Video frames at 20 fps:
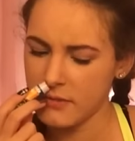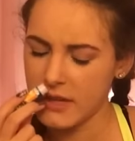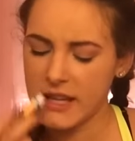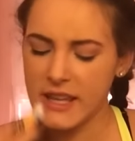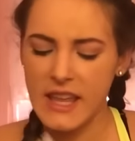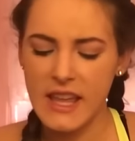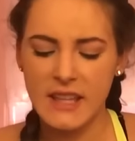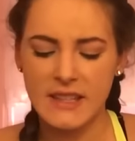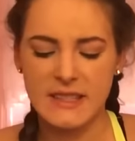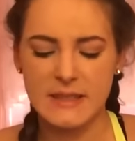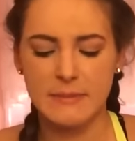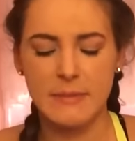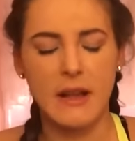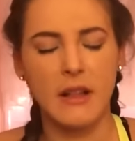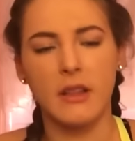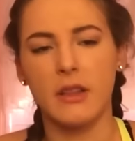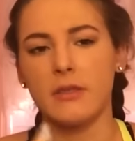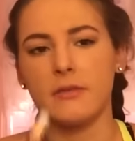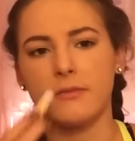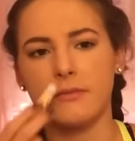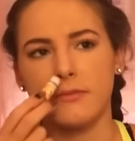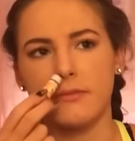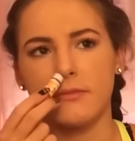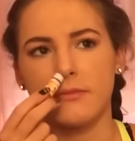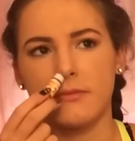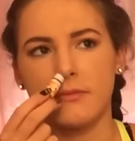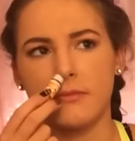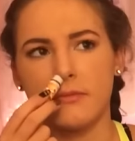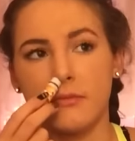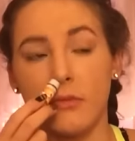I can't smell it.
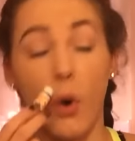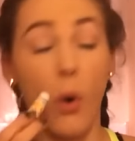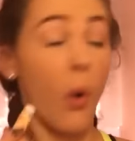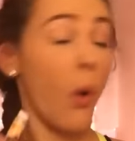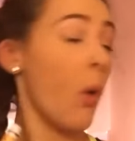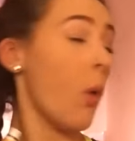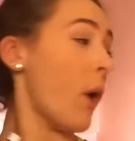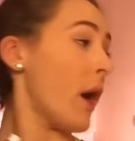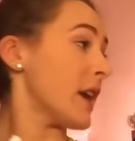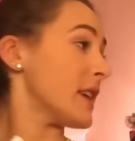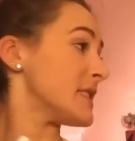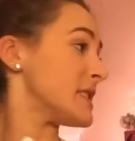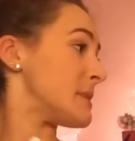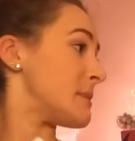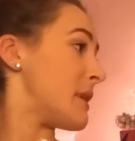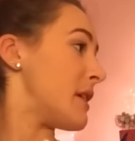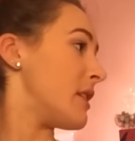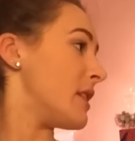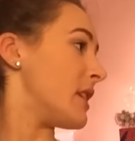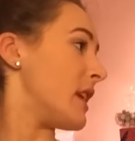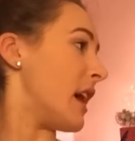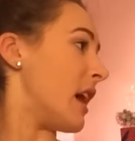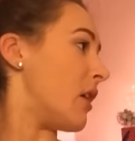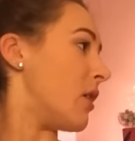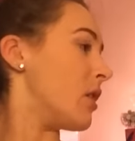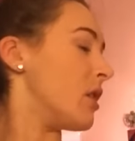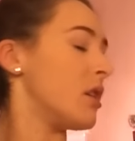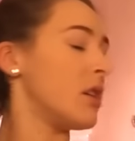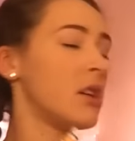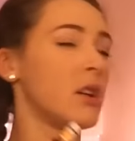Oh, smell it
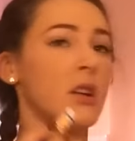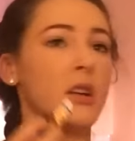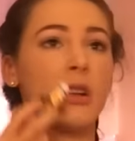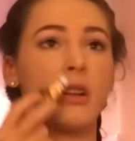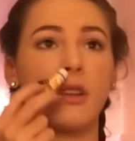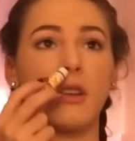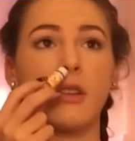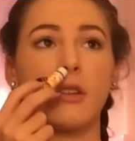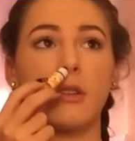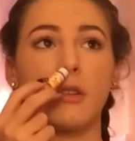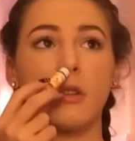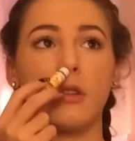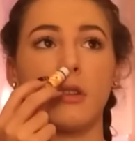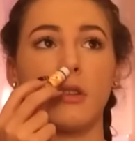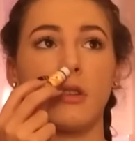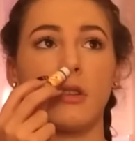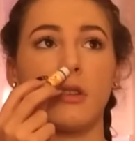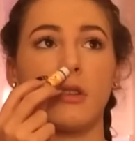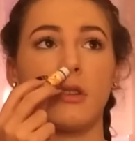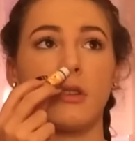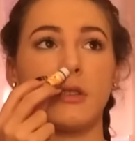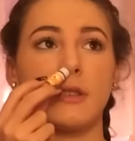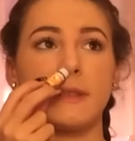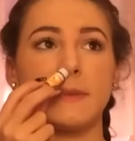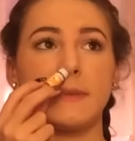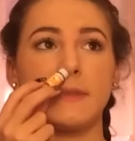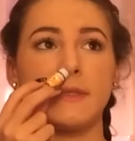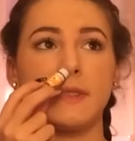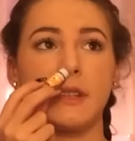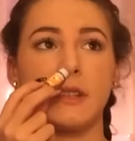now. It
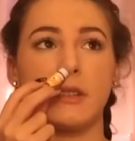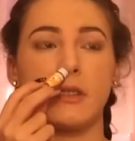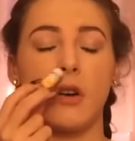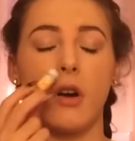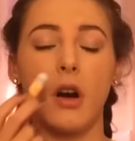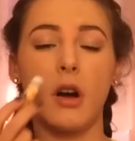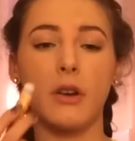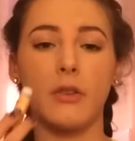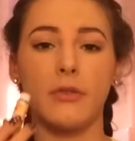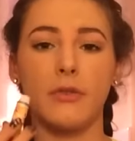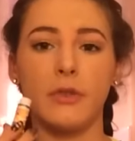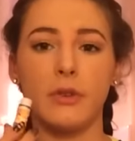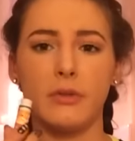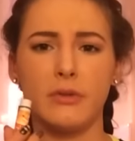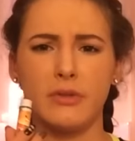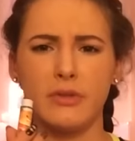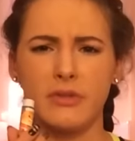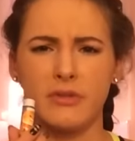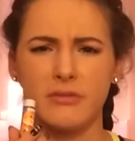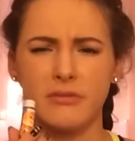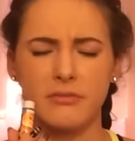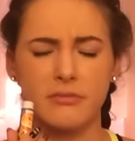smells like dog food.